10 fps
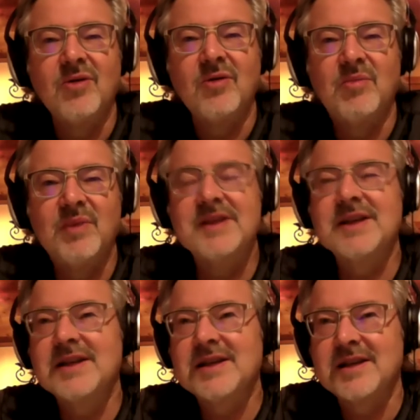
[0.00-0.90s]

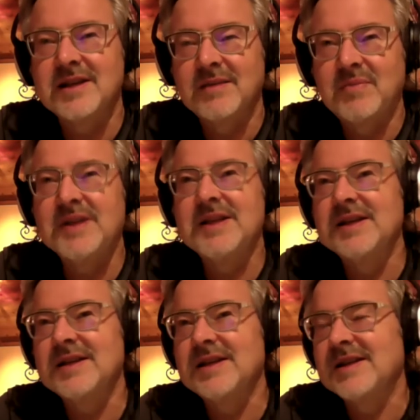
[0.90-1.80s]

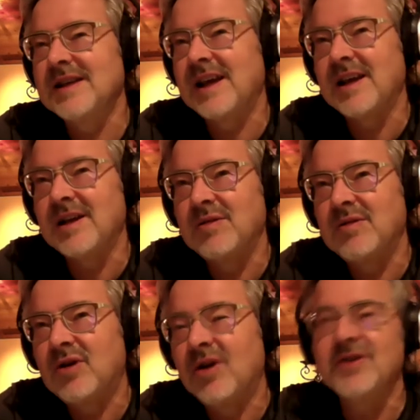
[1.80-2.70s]
businesses
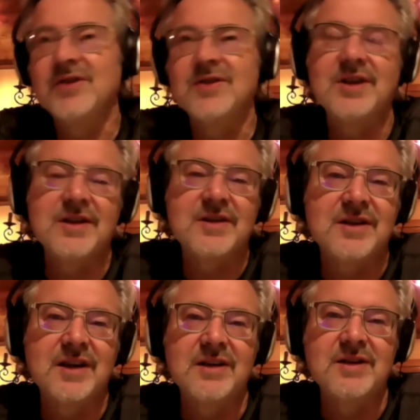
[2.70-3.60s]
and
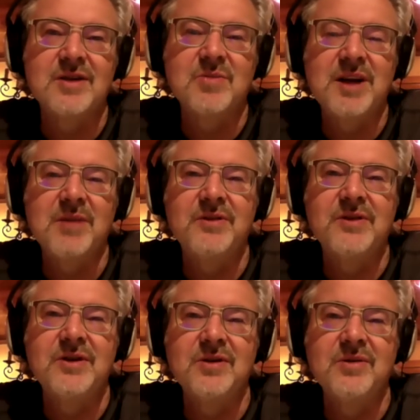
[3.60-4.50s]
consciousness has been able
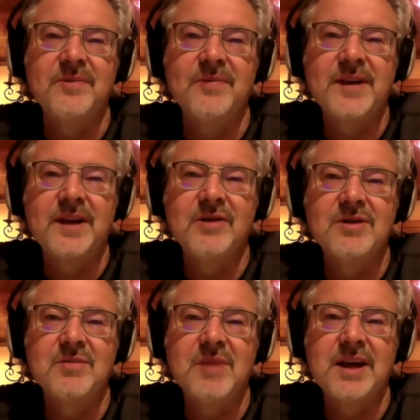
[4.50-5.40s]
to do
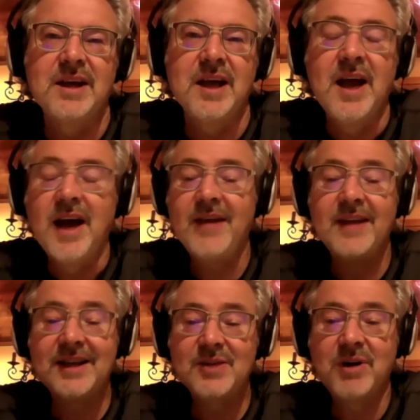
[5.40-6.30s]
to make.
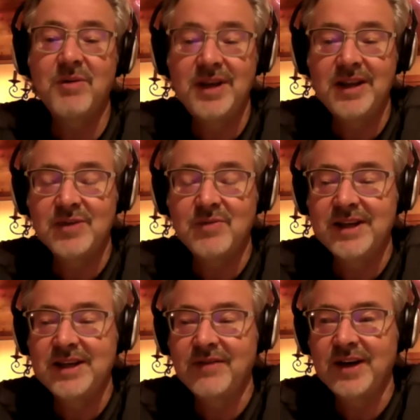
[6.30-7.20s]
And that's why
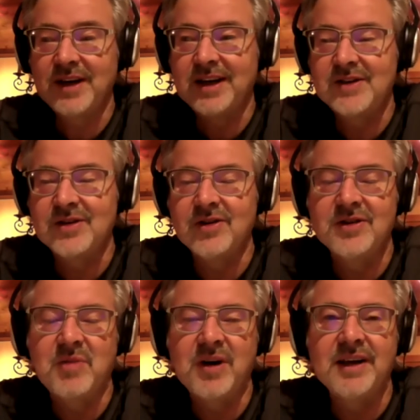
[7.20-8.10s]
Devon and I started
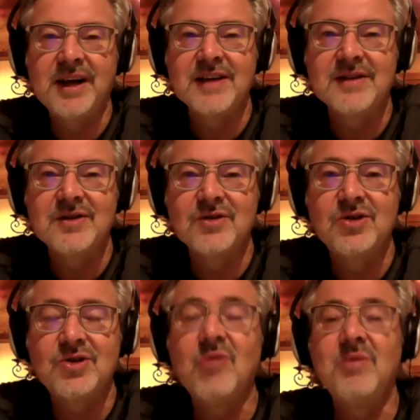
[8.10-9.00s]
this podcast. Is there's
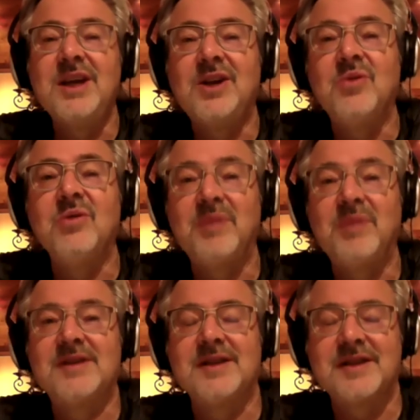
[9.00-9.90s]
so many cool
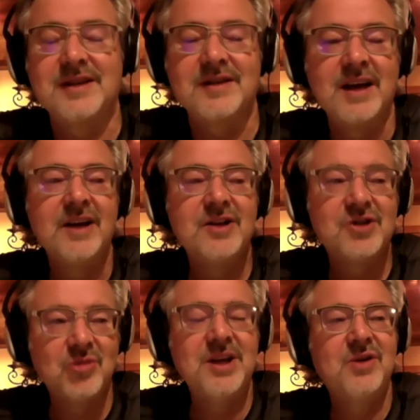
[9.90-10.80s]
businesses and
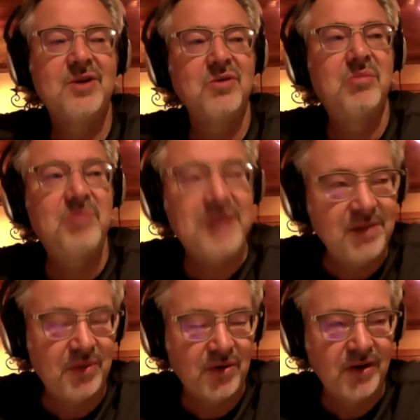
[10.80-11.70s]
so many cool
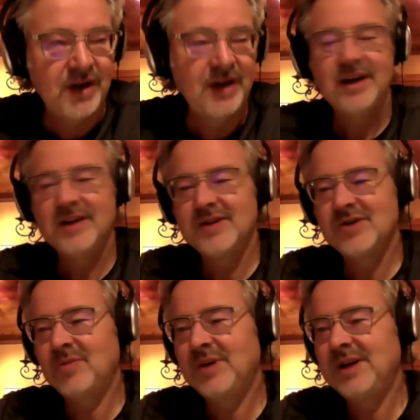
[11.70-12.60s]
people and
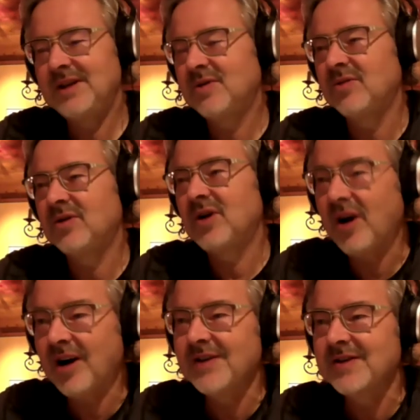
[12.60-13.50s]
so many cool
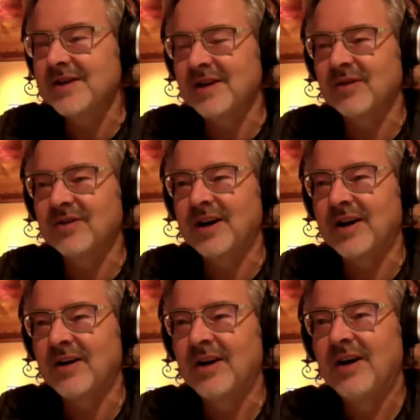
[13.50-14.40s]
causes out
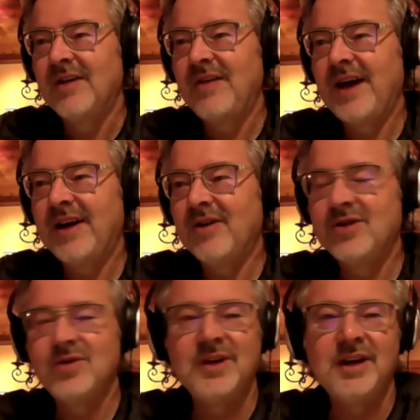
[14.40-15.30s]
there that are
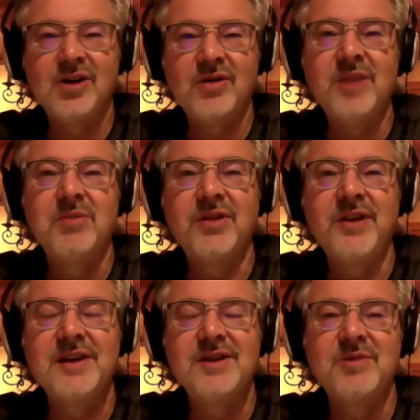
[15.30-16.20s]
doing incredible
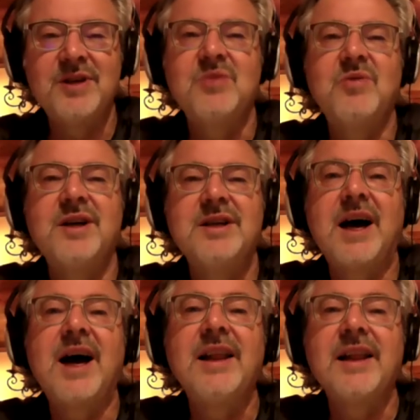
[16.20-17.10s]
things, and we just wanted to
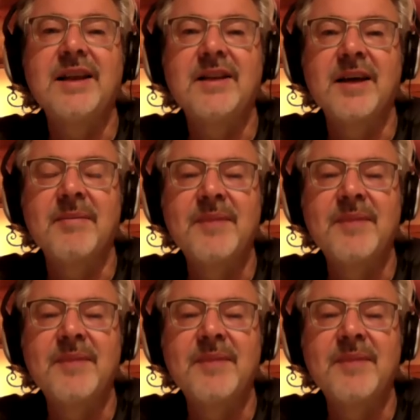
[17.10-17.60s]
highlight them.